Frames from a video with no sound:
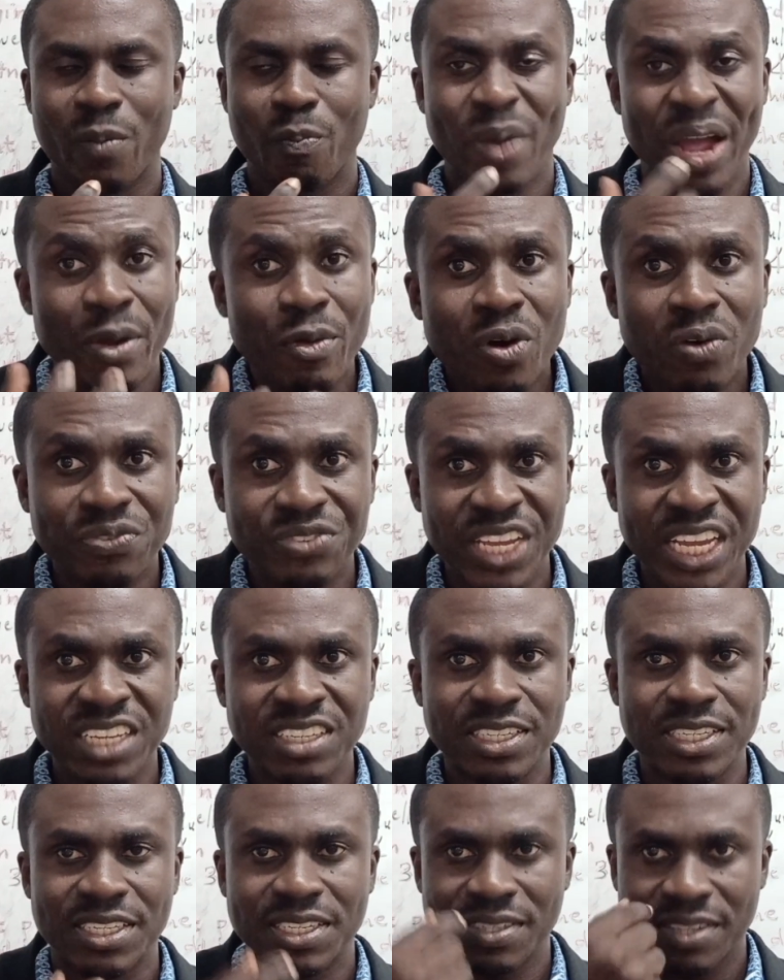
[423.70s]
by way of
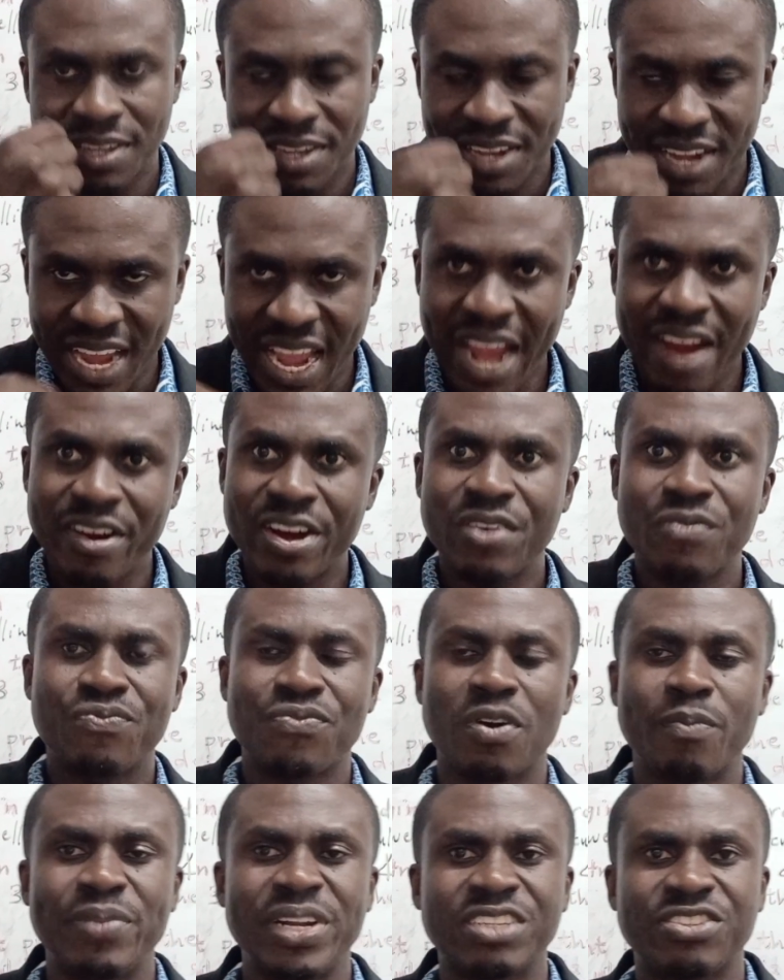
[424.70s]
taste carried
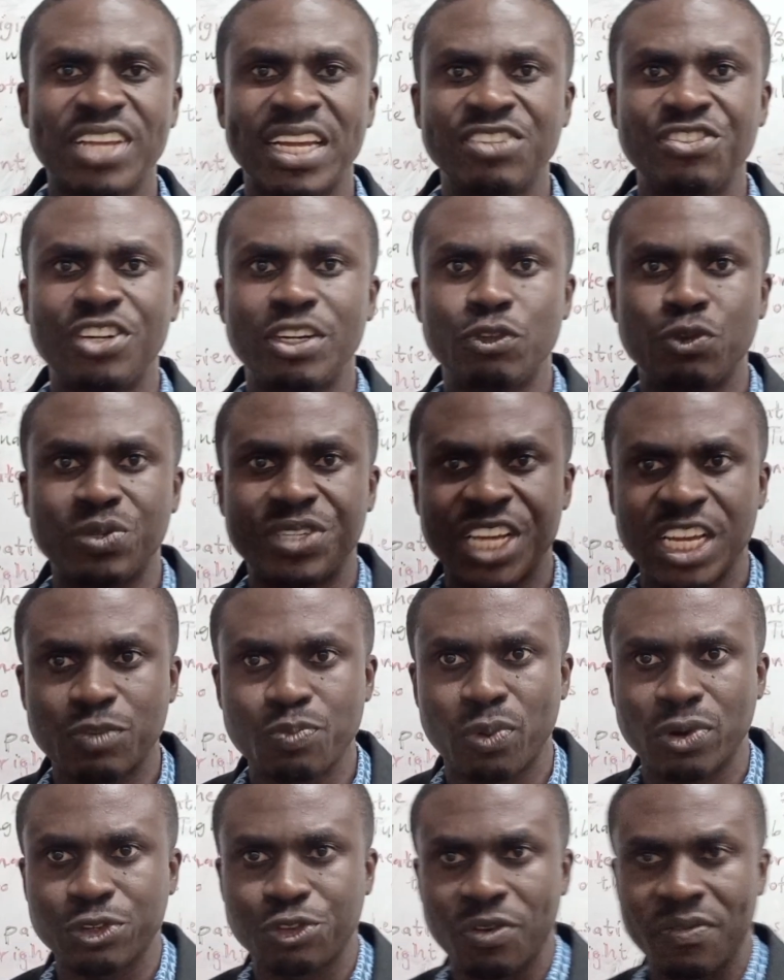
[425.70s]
from this anterior to tertius
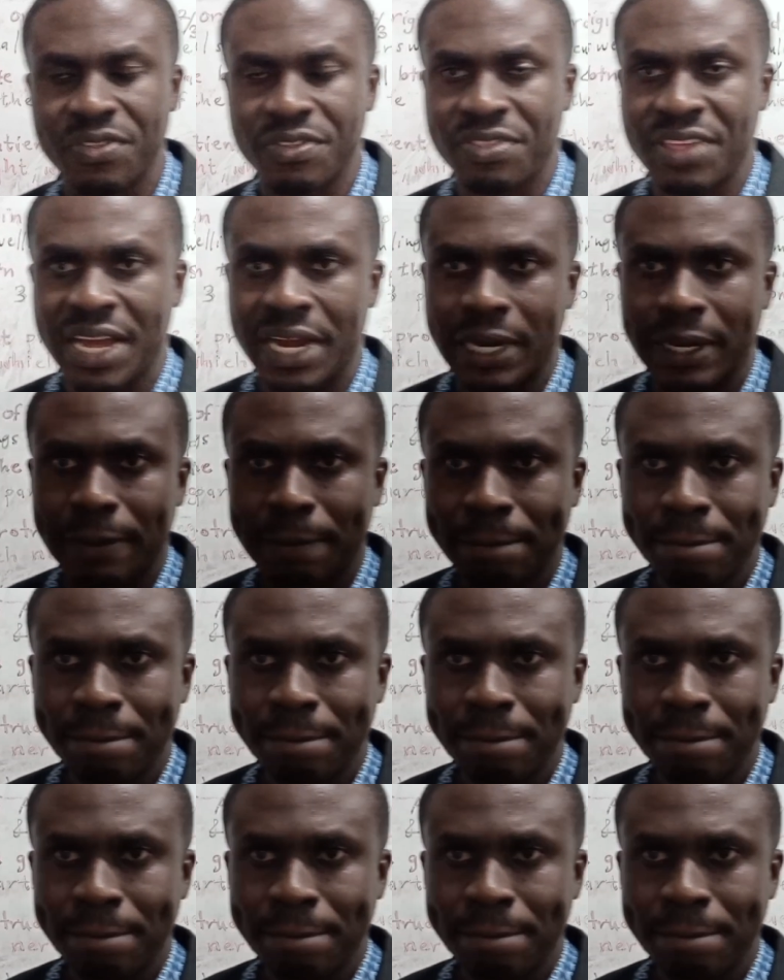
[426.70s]
portion of the tongue?